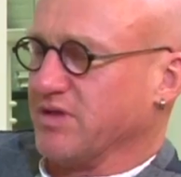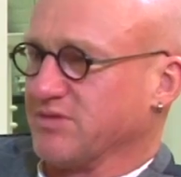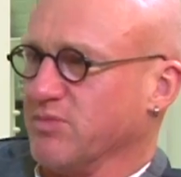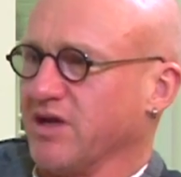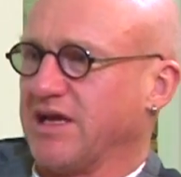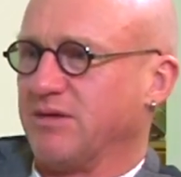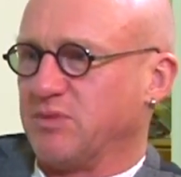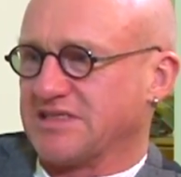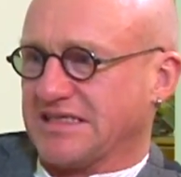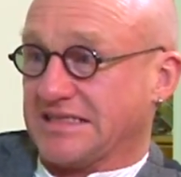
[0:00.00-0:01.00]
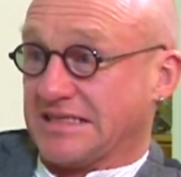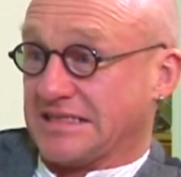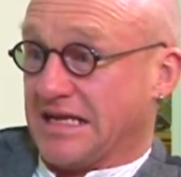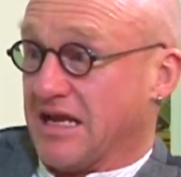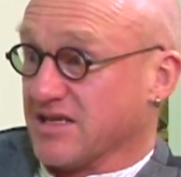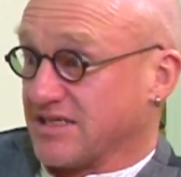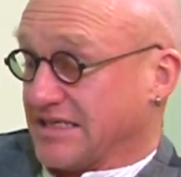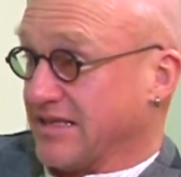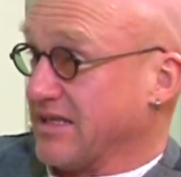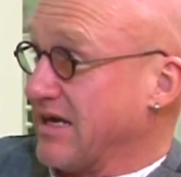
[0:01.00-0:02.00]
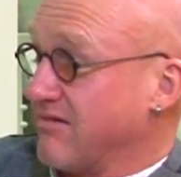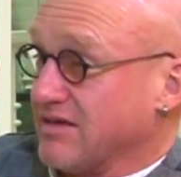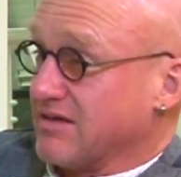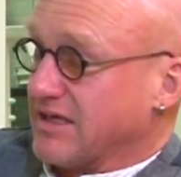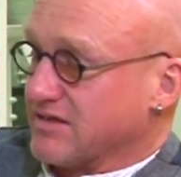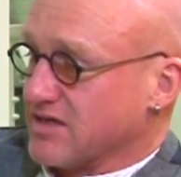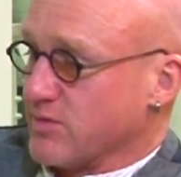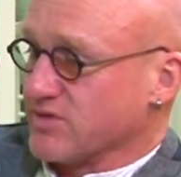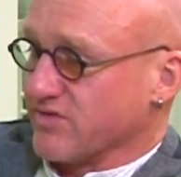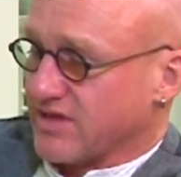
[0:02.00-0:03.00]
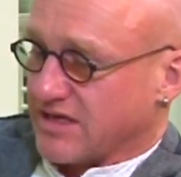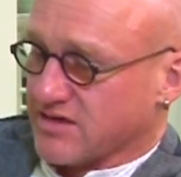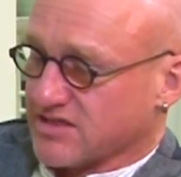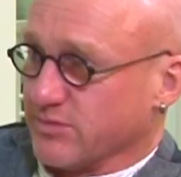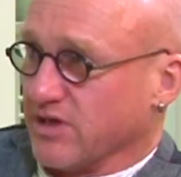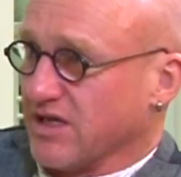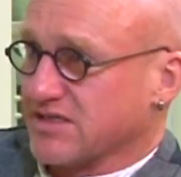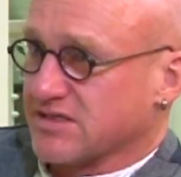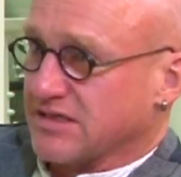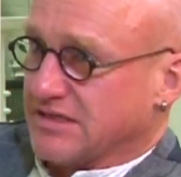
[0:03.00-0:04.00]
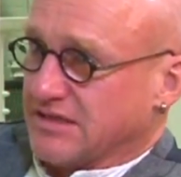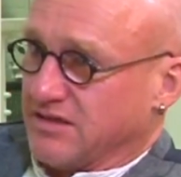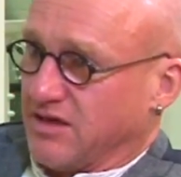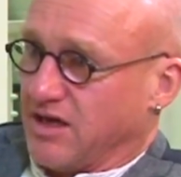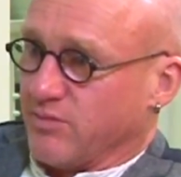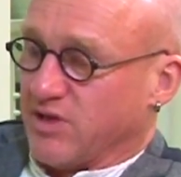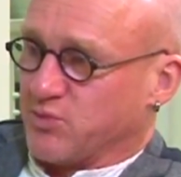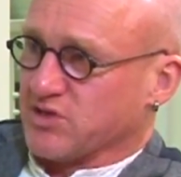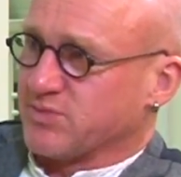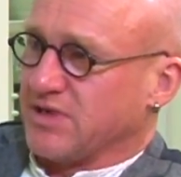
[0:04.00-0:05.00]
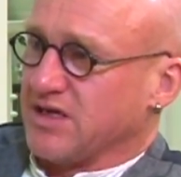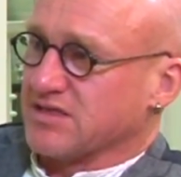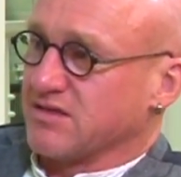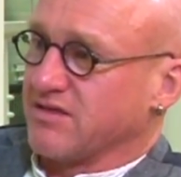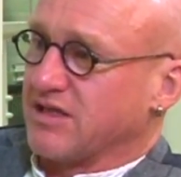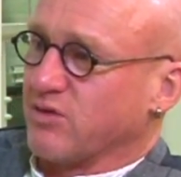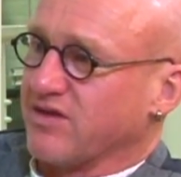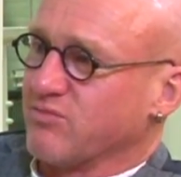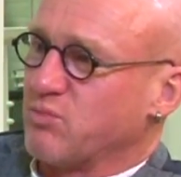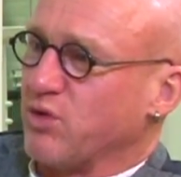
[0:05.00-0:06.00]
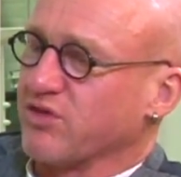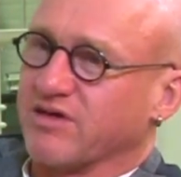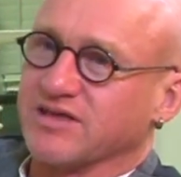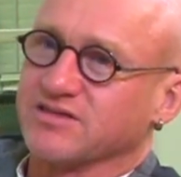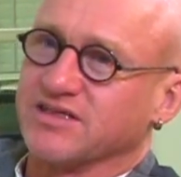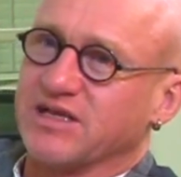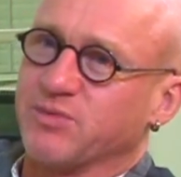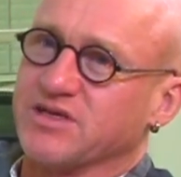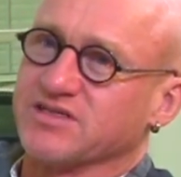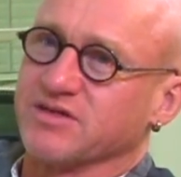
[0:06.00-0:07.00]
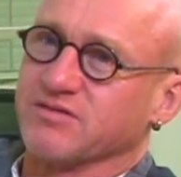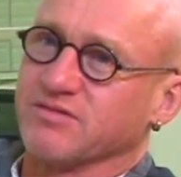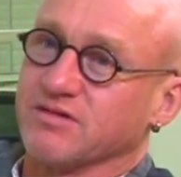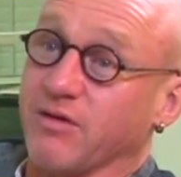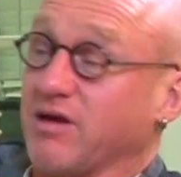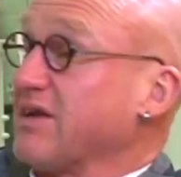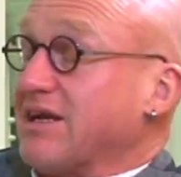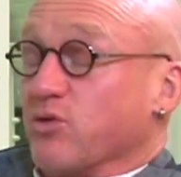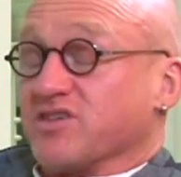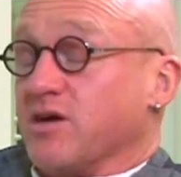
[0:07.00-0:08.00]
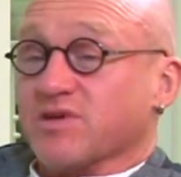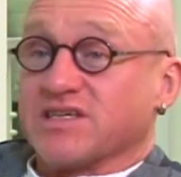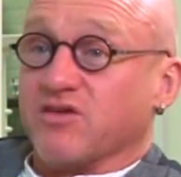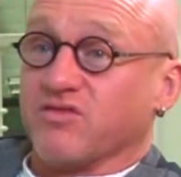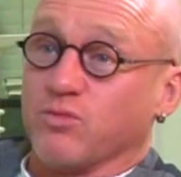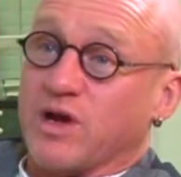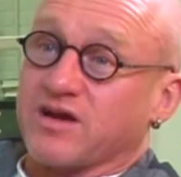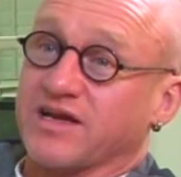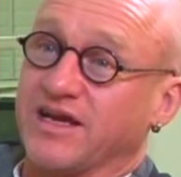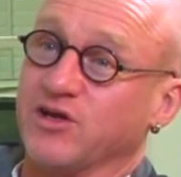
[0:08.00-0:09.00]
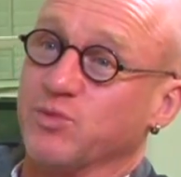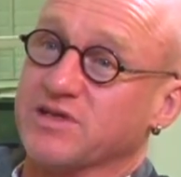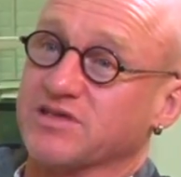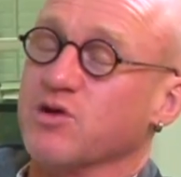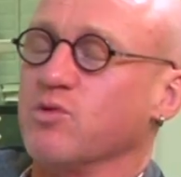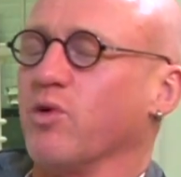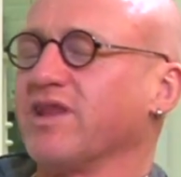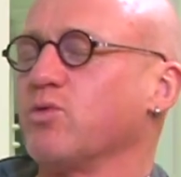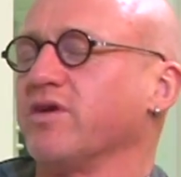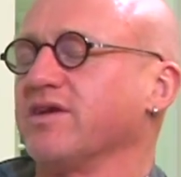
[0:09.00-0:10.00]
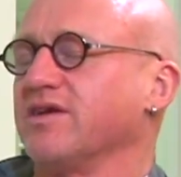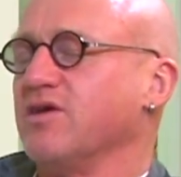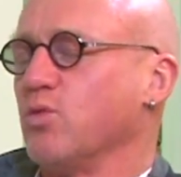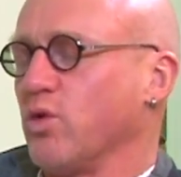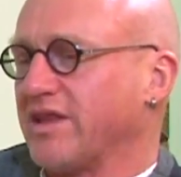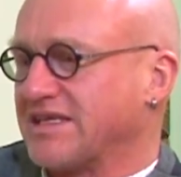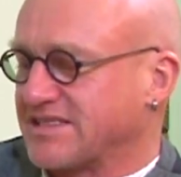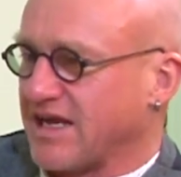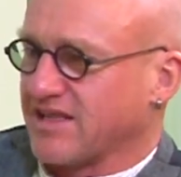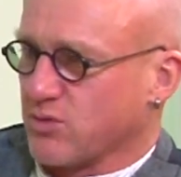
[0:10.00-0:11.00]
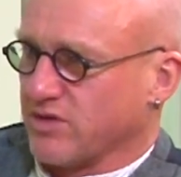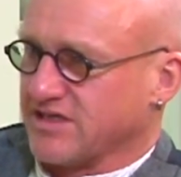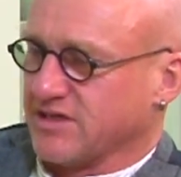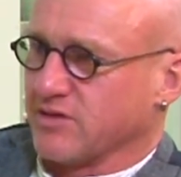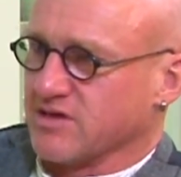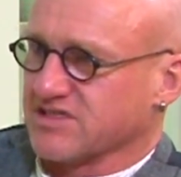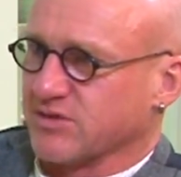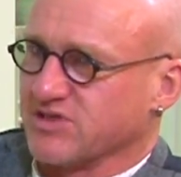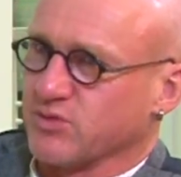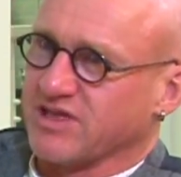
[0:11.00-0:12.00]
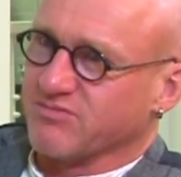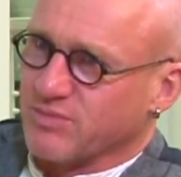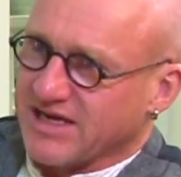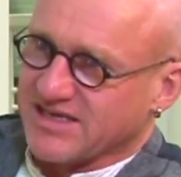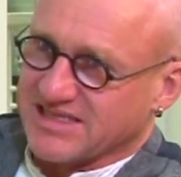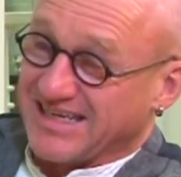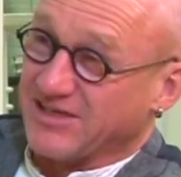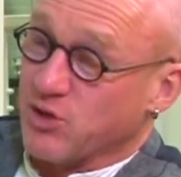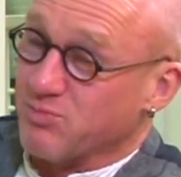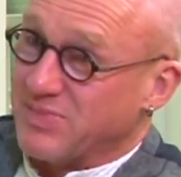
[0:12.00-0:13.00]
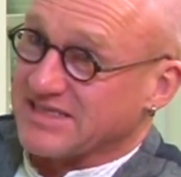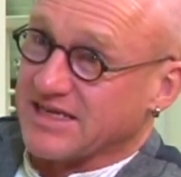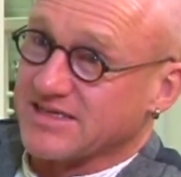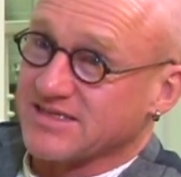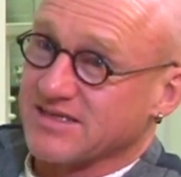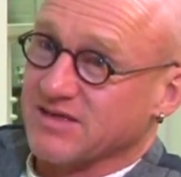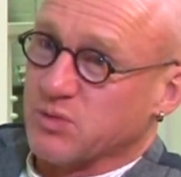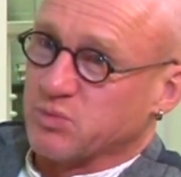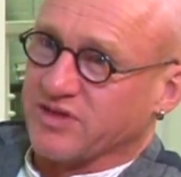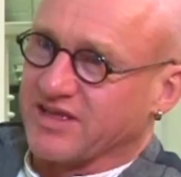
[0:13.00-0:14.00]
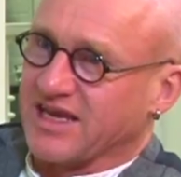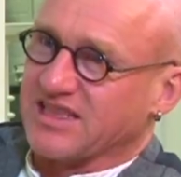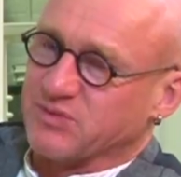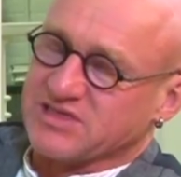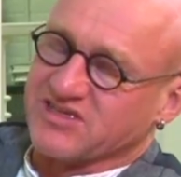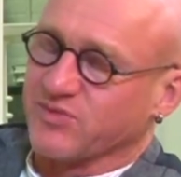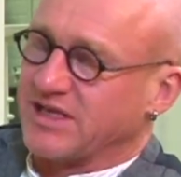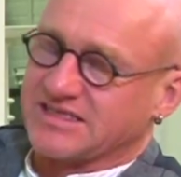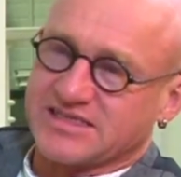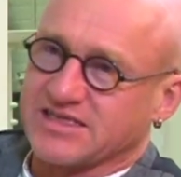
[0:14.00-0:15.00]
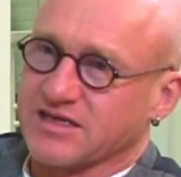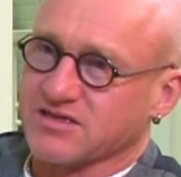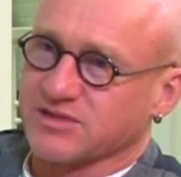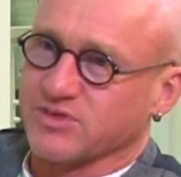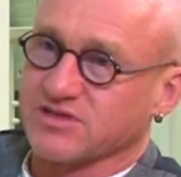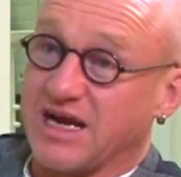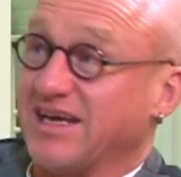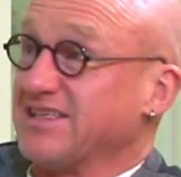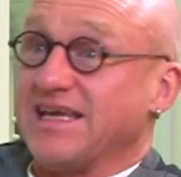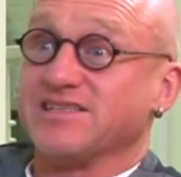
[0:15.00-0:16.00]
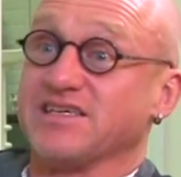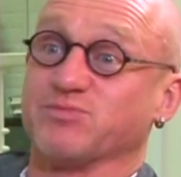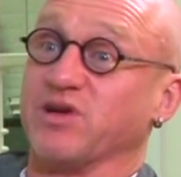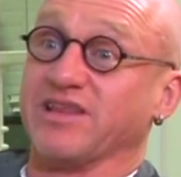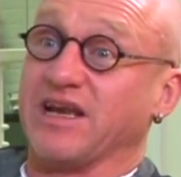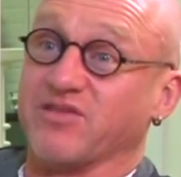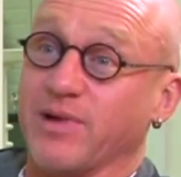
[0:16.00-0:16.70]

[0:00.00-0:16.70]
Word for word: there's money in businesses sitting there in, in terms of their customer list um, the prospect list that they're not even bothering to dip into. I, no. I get it all the time myself. Where can I get new business? Well, what they want, what they say they want these new customers. What they mean is they need new business, yeah. but they can get the business from the existing customers, and well, it's the easiest money they'll ever